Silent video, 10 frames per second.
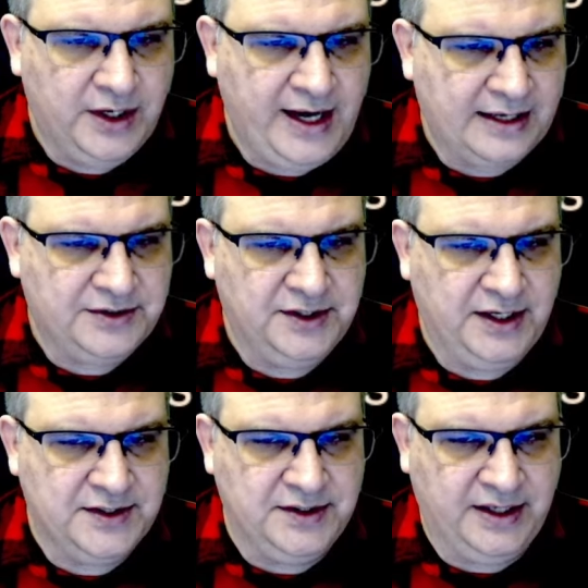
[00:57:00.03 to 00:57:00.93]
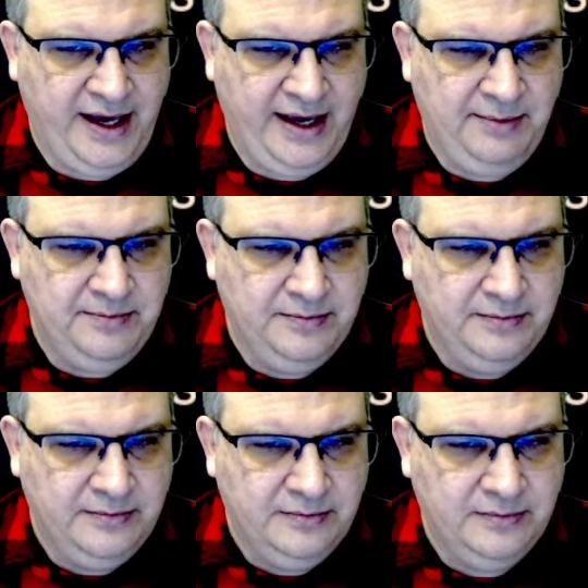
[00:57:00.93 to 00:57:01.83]
actually does in the game
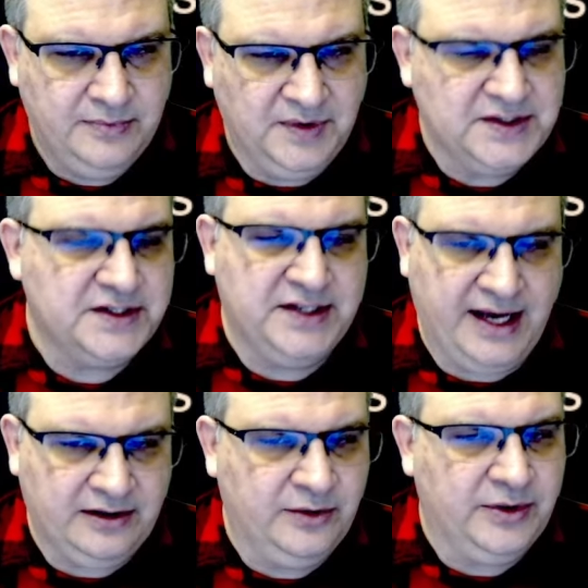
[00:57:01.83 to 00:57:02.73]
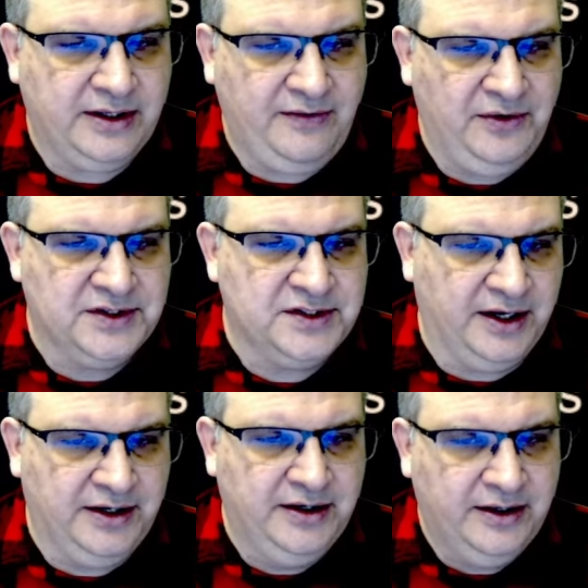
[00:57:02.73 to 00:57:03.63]
is exactly what they've always
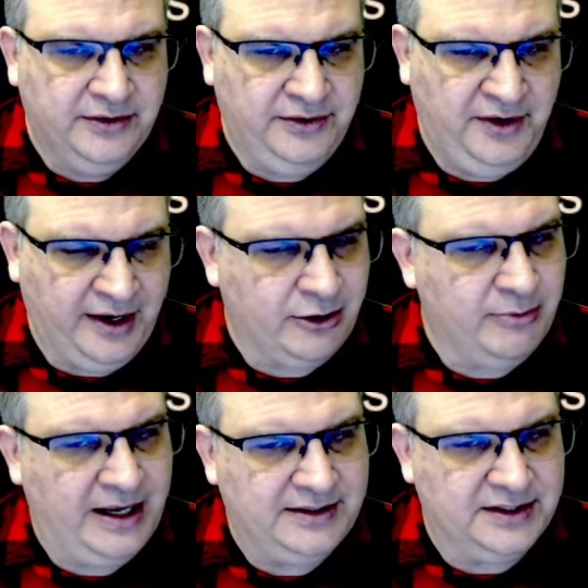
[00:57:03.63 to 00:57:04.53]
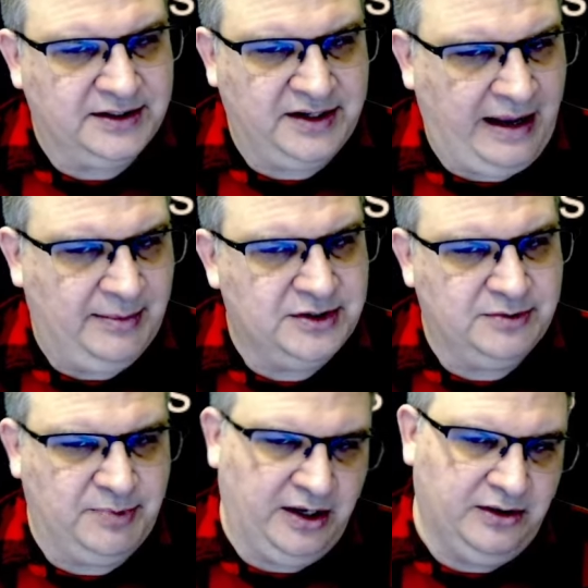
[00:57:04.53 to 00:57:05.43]
done. They're necromantic damage
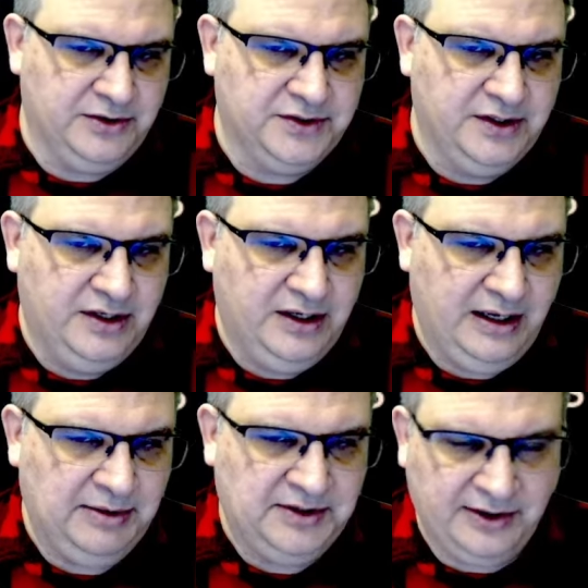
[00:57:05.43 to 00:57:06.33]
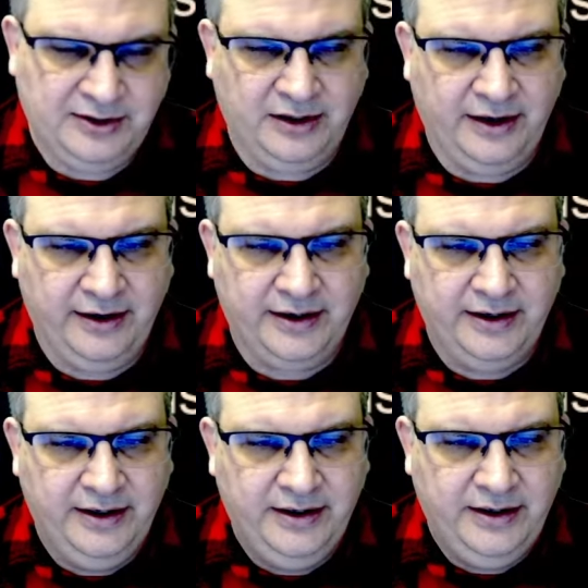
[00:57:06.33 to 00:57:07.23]
spells. I'm a death cleric.
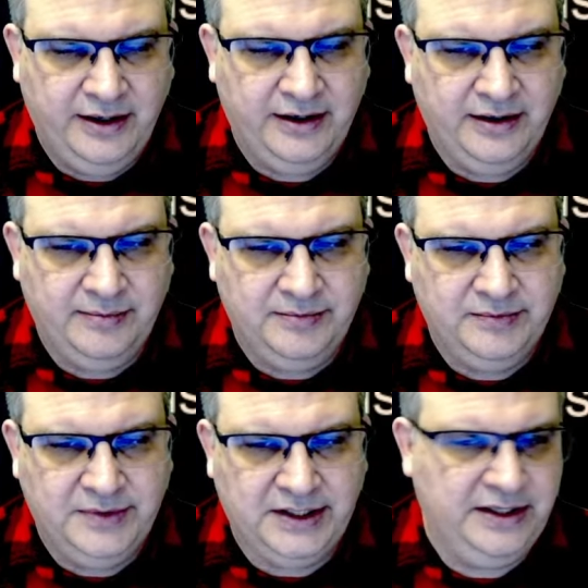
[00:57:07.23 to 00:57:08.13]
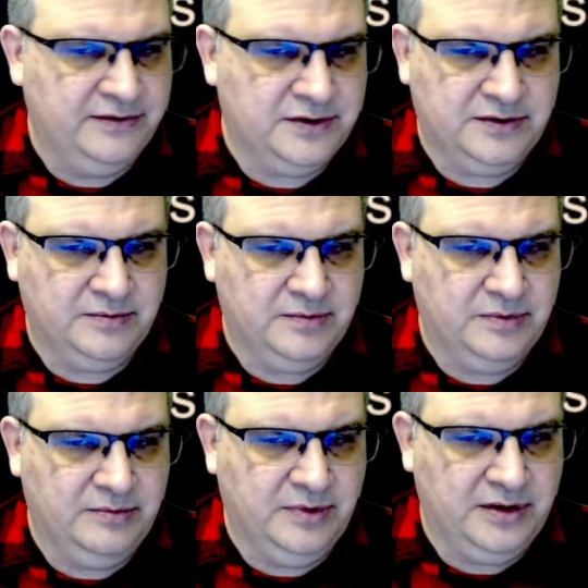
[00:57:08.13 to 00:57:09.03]
It gives
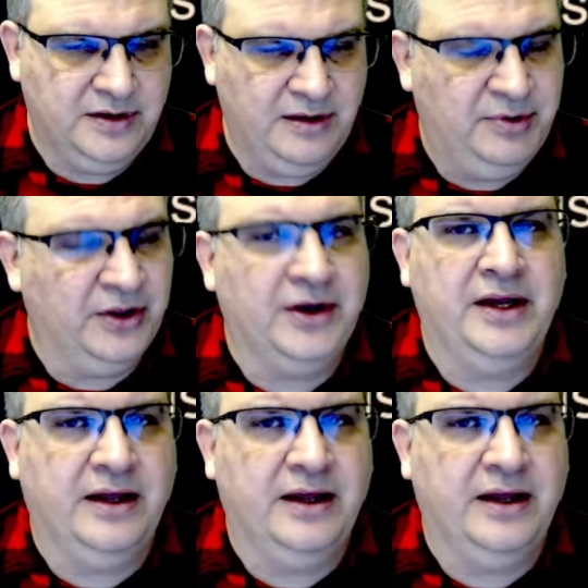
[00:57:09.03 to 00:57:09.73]
the ability,